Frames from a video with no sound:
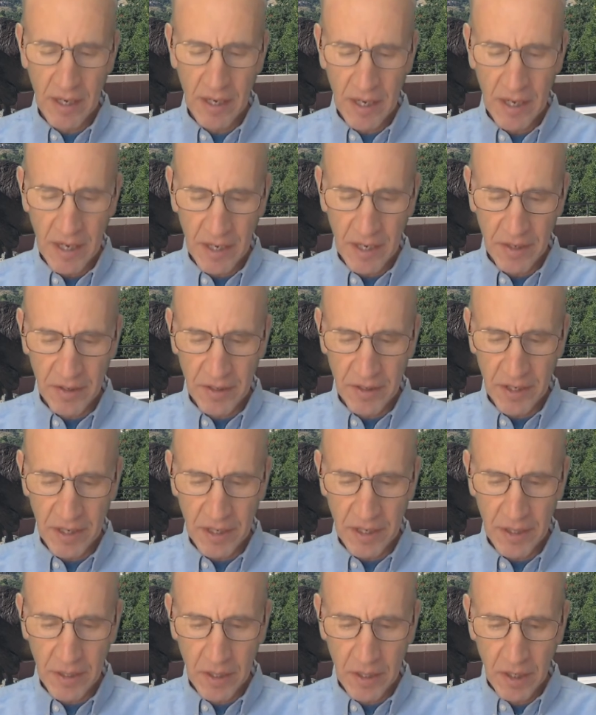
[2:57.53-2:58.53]
And
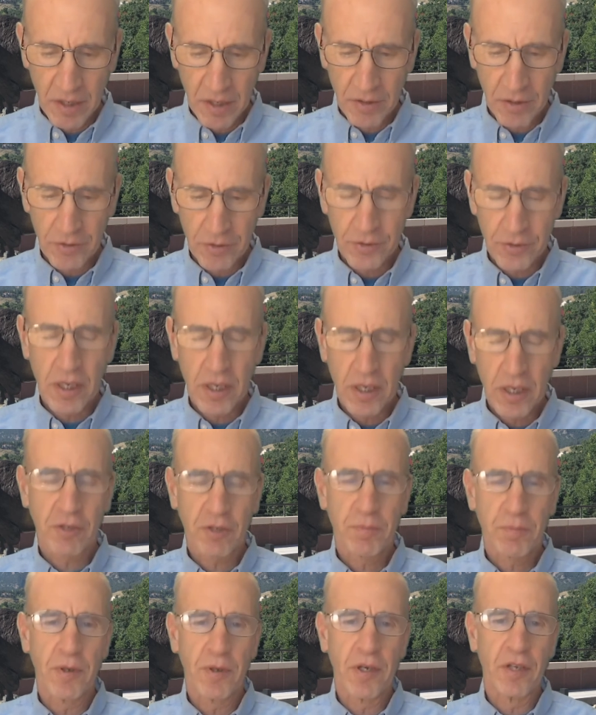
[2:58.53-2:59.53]
those are all
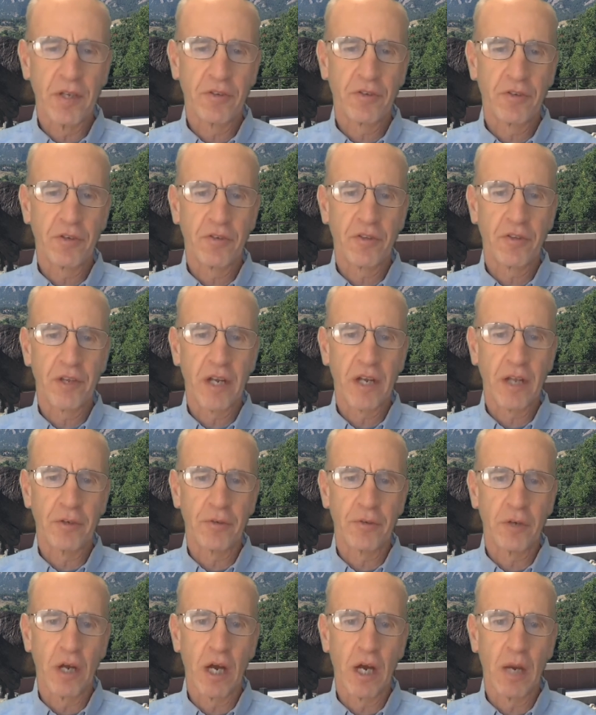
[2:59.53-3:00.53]
experiences that I'll
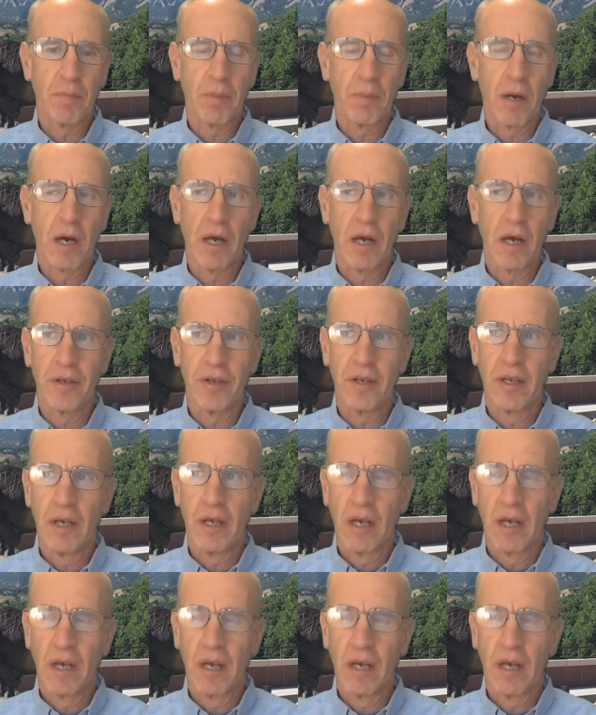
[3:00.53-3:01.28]
draw upon